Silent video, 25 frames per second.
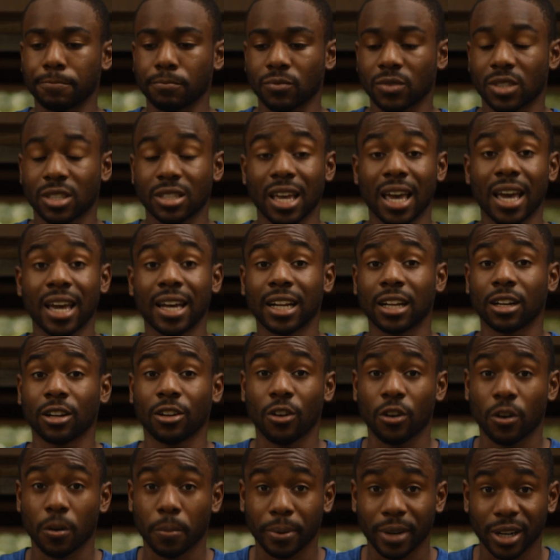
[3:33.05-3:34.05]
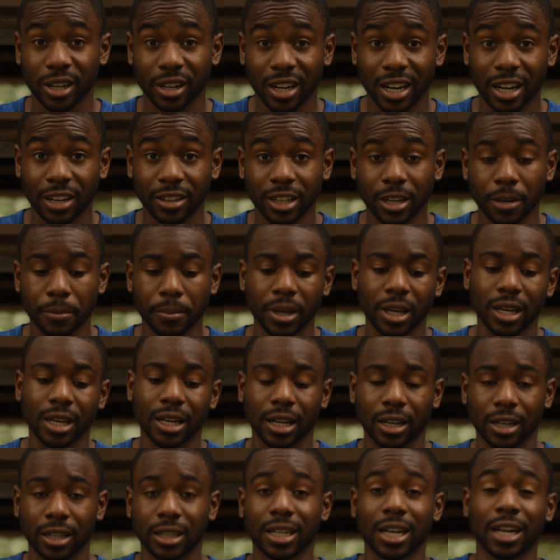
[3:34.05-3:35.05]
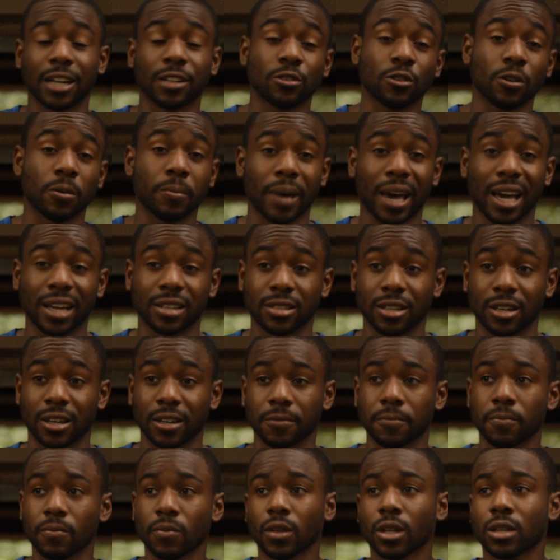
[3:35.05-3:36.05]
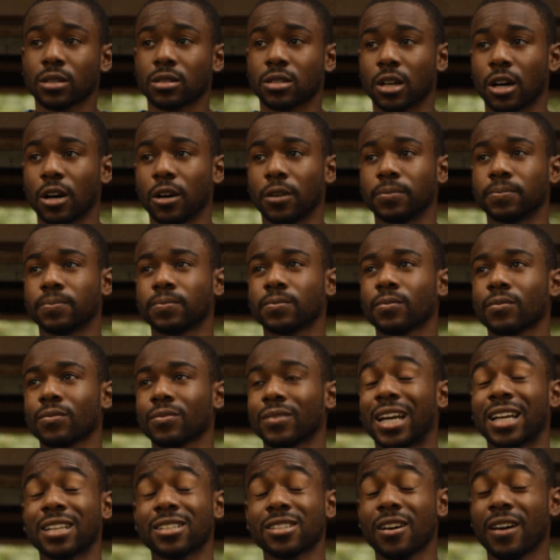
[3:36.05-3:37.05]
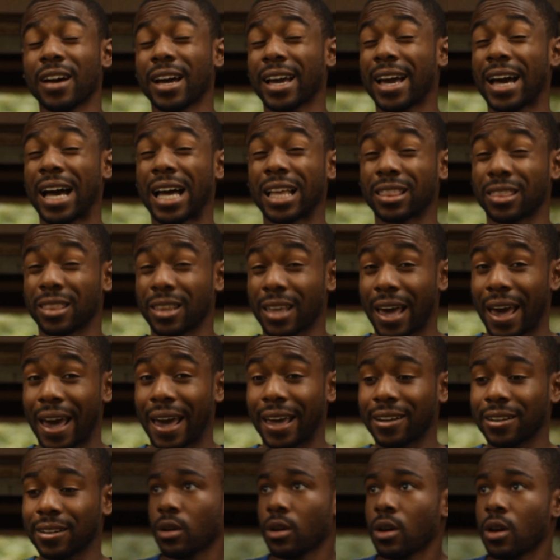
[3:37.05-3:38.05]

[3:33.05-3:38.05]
sand at a local playground near me, and I learned how to do a back tuck. So that's how I got that.